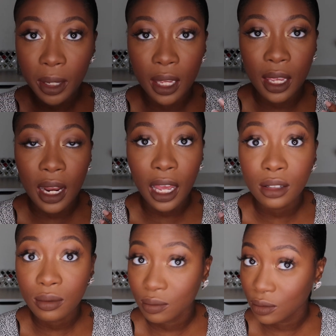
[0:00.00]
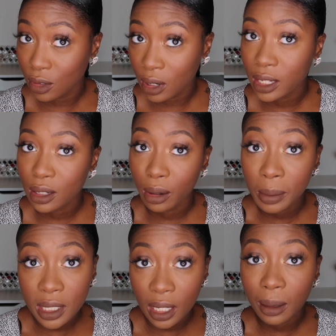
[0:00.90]
And you guys heard
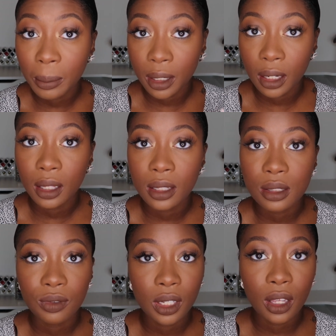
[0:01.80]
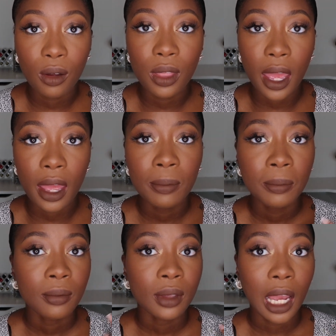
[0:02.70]
me say at the beginning of this video that
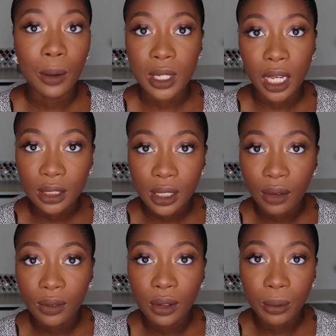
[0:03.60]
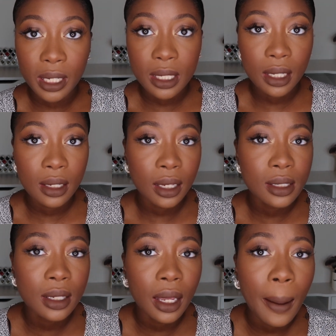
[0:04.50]
I was actually having a great skin day
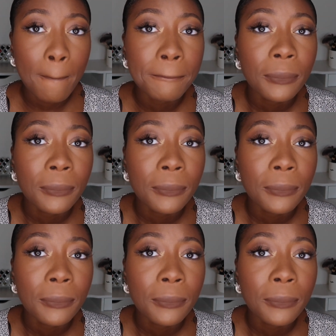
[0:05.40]
today.